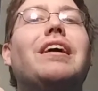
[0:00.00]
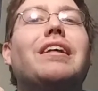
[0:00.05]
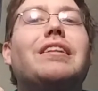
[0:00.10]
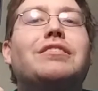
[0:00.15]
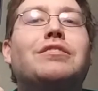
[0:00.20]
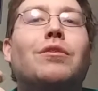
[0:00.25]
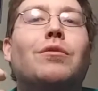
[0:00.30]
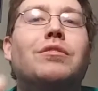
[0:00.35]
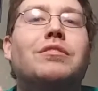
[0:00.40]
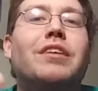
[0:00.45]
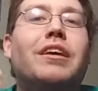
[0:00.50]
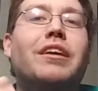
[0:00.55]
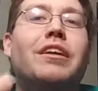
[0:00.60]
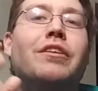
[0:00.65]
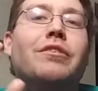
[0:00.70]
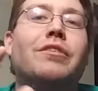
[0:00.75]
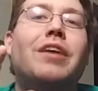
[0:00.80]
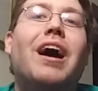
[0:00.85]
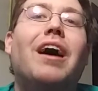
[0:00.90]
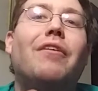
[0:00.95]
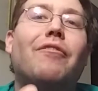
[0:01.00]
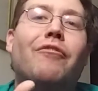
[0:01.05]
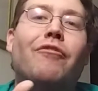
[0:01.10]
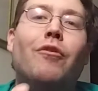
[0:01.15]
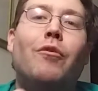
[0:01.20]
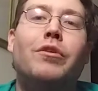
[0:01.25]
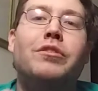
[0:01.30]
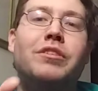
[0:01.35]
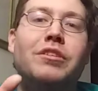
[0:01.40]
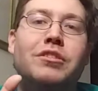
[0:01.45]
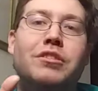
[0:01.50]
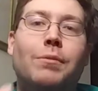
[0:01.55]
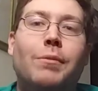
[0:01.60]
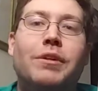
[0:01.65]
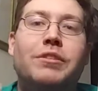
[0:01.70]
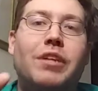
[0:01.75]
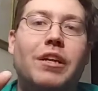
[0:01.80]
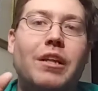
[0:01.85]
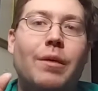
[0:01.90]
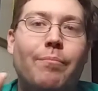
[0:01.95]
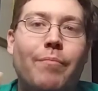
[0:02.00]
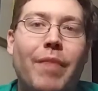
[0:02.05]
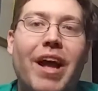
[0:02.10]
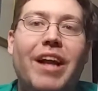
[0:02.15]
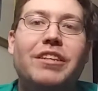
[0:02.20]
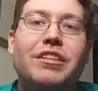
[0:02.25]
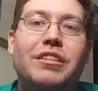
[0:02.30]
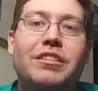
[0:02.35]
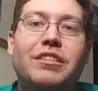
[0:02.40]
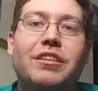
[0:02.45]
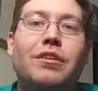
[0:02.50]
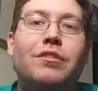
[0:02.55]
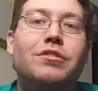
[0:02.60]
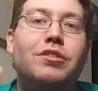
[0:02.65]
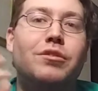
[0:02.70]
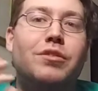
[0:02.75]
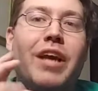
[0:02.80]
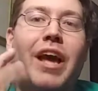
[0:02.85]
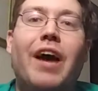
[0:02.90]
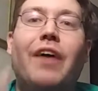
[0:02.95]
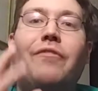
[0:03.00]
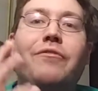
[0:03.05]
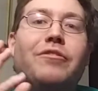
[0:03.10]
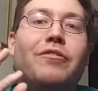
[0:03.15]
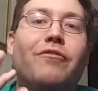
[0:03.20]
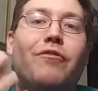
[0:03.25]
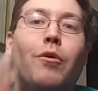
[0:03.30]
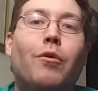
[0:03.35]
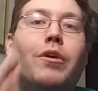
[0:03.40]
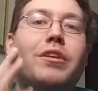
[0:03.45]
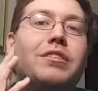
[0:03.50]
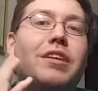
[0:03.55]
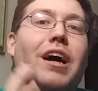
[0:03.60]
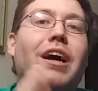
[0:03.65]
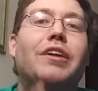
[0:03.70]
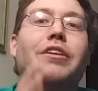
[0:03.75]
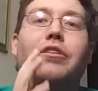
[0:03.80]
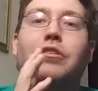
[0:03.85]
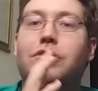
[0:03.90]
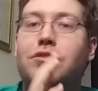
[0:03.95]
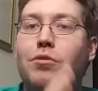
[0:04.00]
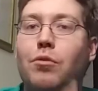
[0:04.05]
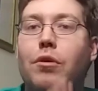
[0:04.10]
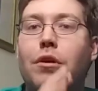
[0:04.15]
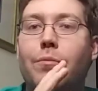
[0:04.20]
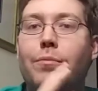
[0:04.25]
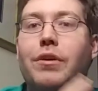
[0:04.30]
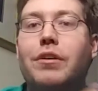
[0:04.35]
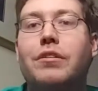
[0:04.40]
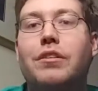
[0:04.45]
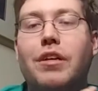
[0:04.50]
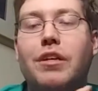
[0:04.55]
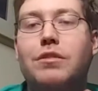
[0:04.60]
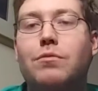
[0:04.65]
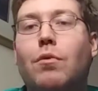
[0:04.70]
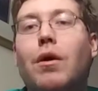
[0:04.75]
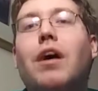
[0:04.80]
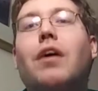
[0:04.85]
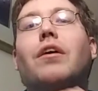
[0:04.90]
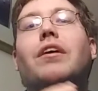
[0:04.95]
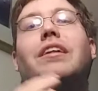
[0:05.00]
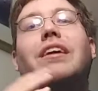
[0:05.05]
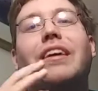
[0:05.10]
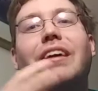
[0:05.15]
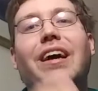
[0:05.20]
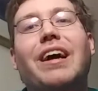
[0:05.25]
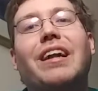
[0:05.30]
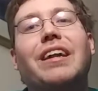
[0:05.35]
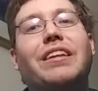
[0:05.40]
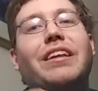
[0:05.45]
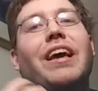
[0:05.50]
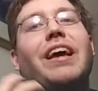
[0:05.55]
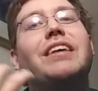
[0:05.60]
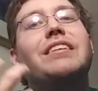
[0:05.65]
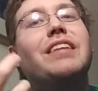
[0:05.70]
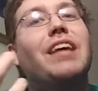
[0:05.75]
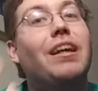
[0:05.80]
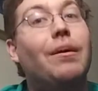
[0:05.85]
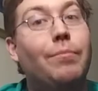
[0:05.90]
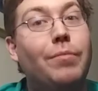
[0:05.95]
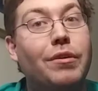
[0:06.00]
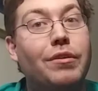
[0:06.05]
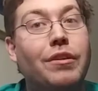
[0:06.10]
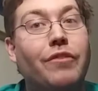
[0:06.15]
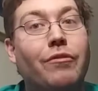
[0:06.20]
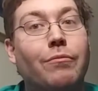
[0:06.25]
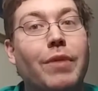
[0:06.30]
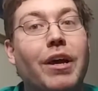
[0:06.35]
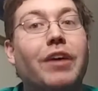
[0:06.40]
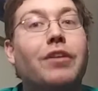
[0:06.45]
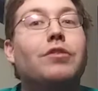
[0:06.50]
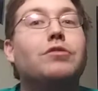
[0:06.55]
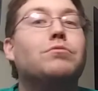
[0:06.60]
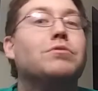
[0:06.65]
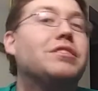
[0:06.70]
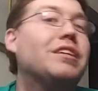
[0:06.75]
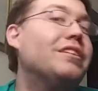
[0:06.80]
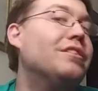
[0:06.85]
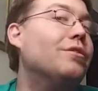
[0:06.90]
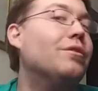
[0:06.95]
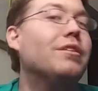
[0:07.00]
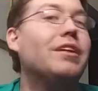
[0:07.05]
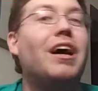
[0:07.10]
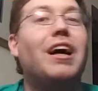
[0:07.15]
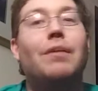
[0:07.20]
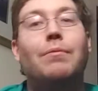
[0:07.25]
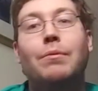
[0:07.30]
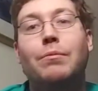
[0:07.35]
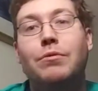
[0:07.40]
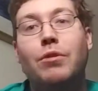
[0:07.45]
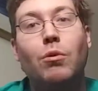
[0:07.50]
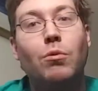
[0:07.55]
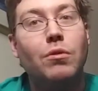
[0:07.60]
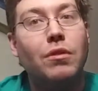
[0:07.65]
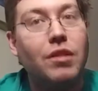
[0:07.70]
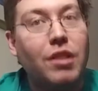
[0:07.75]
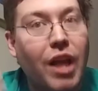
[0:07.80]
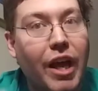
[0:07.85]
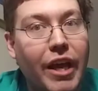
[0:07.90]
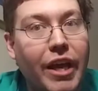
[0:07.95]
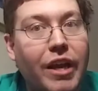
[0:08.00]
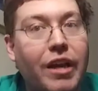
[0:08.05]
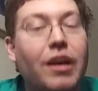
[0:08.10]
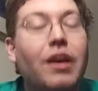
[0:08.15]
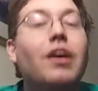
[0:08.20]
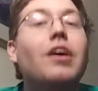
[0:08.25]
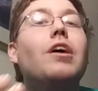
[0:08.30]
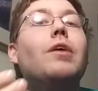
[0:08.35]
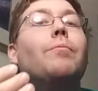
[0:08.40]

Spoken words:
So it's like you're not focusing so much on the magic skills. You have to focus on your sword ability as well. And it kind of takes that ability from Echoes, which I know a lot of people don't like.